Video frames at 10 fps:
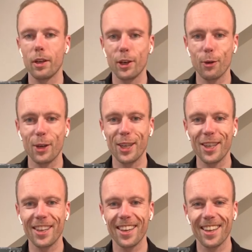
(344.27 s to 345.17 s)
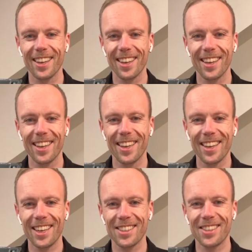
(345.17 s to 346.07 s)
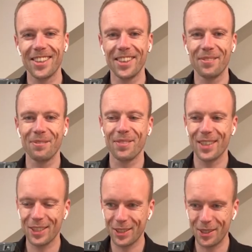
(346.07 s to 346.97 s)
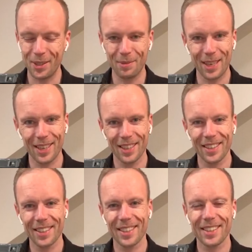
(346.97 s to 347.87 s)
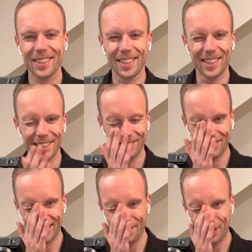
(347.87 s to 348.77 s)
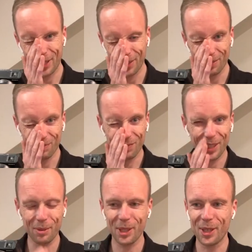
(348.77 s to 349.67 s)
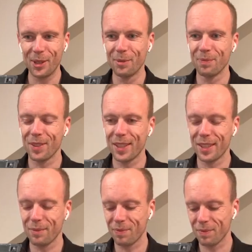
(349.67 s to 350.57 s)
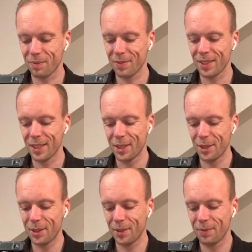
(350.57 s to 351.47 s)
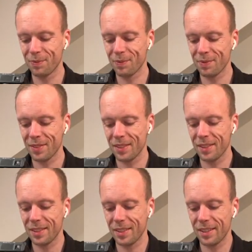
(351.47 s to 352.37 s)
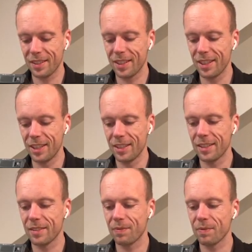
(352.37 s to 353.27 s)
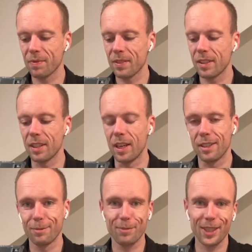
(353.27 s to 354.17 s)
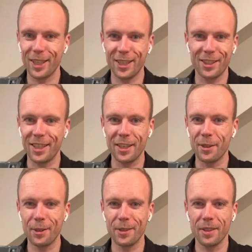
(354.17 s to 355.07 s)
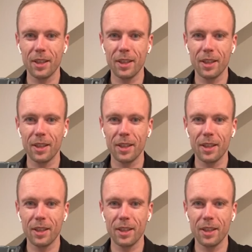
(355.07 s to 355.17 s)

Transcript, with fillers: Are you ready? I saw him. I'm for the last one. Oh man, here we go. Here we go. Oh, I didn't see him yet. Is it any good? No, it isn't any good.